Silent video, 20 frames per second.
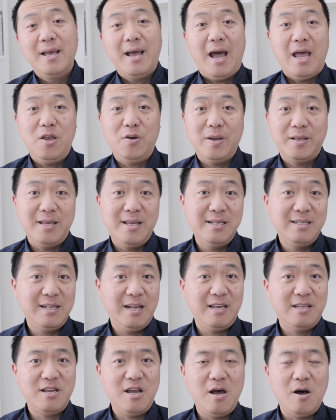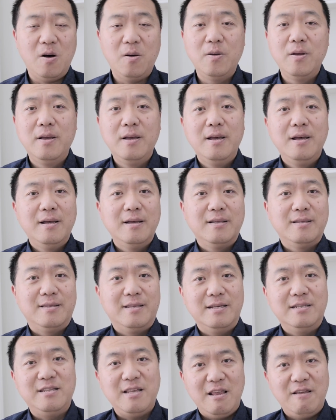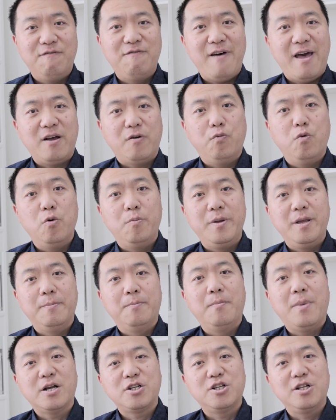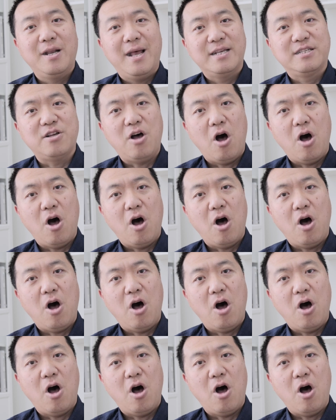And you can easily tell this effect will be much less